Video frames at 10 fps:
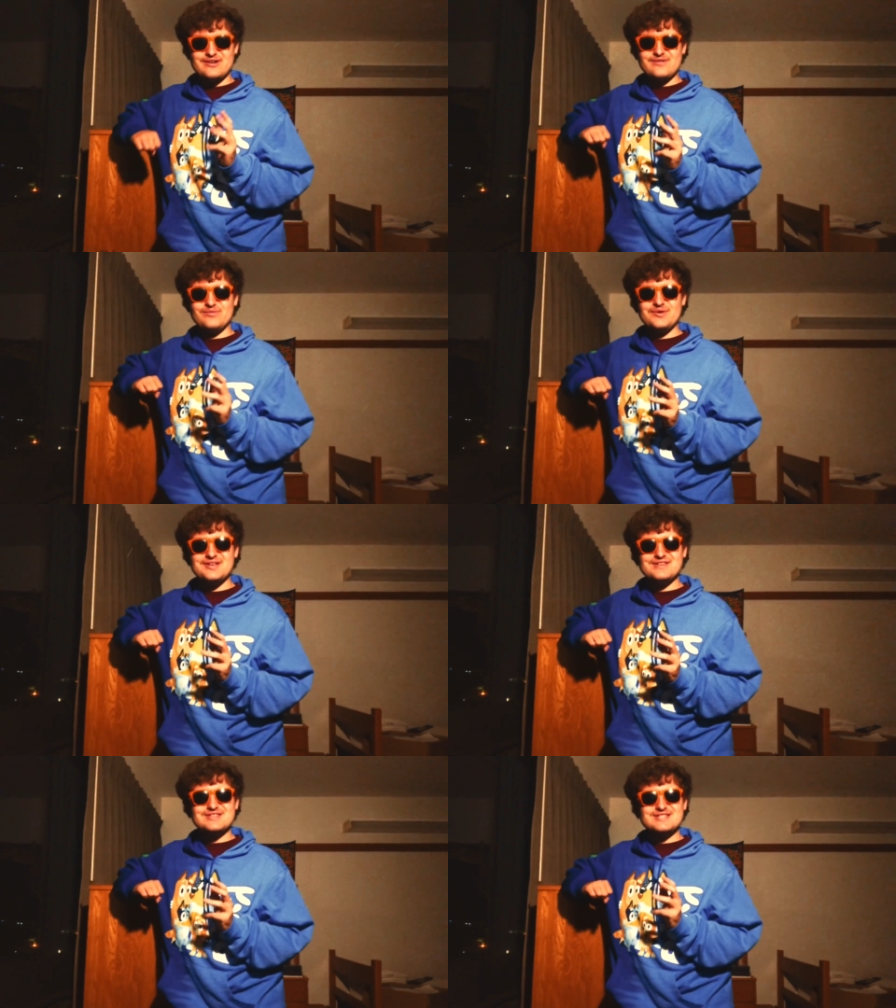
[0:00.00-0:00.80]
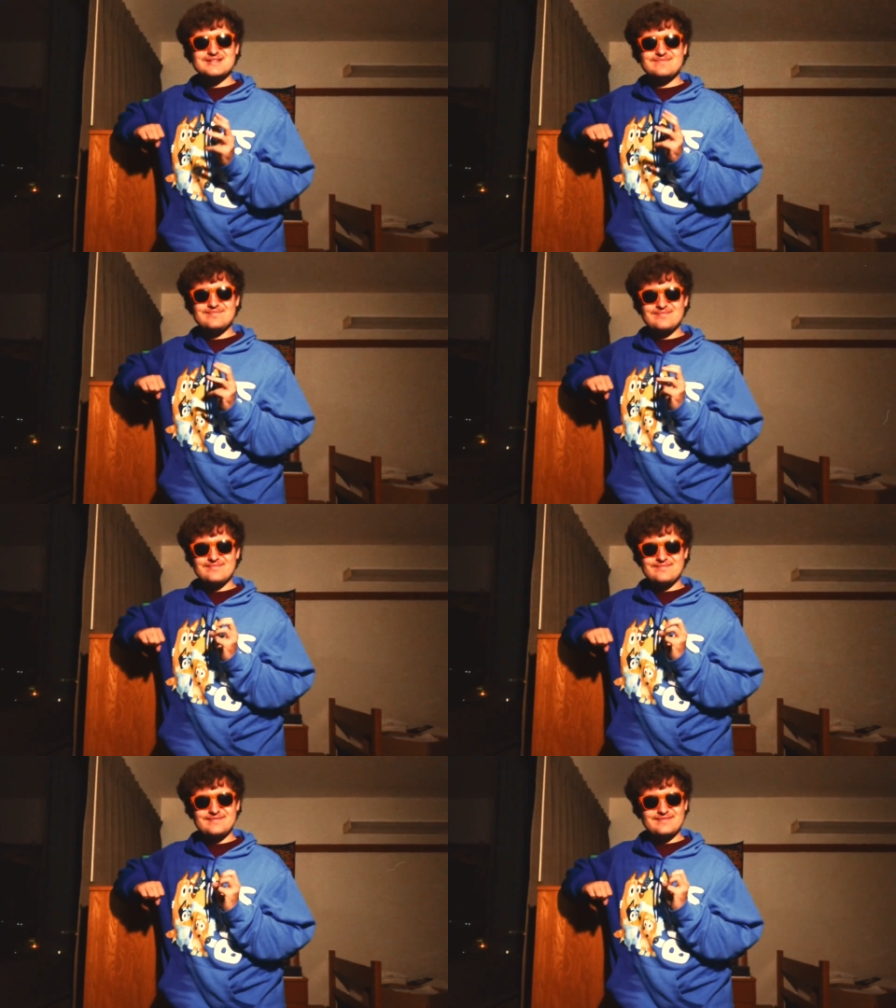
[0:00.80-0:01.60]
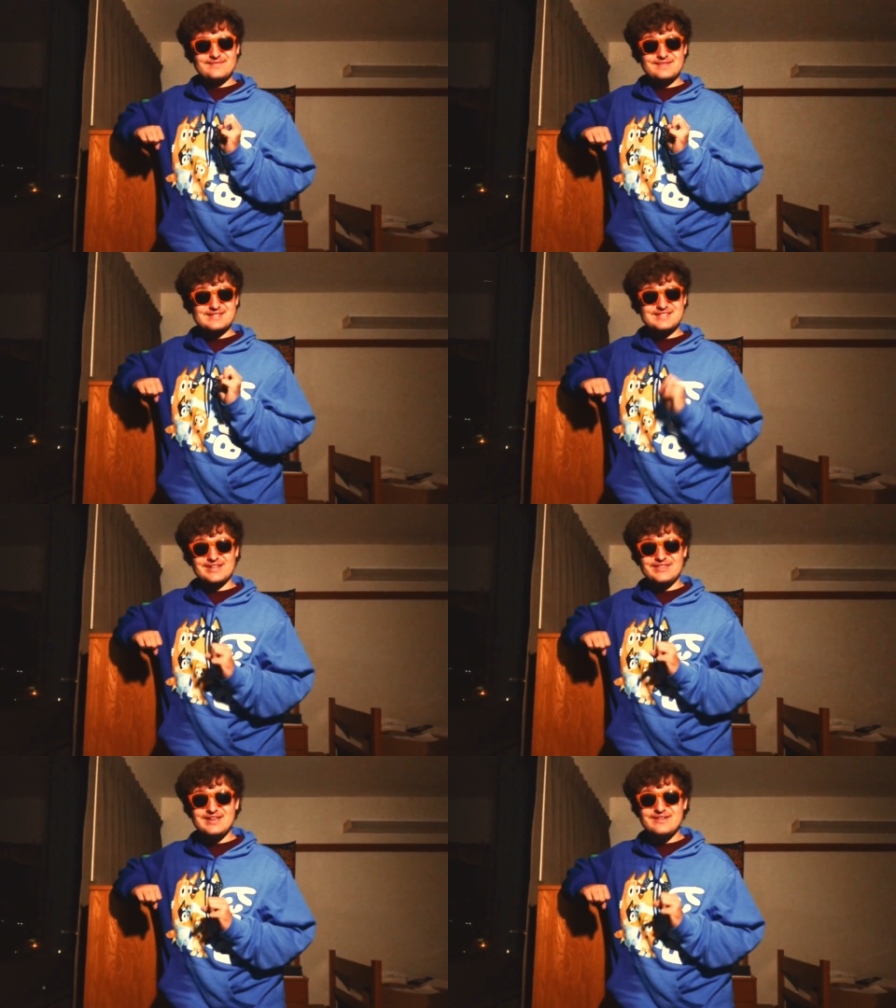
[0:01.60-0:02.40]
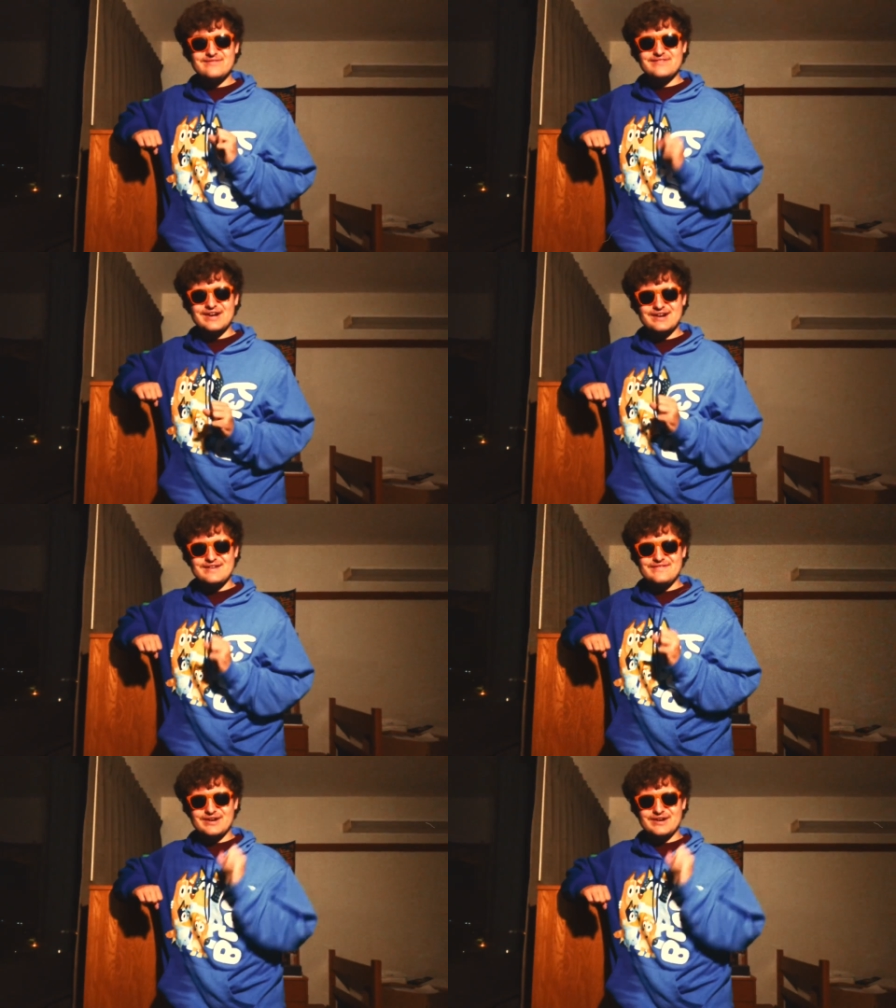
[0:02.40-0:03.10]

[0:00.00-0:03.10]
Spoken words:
was something very, very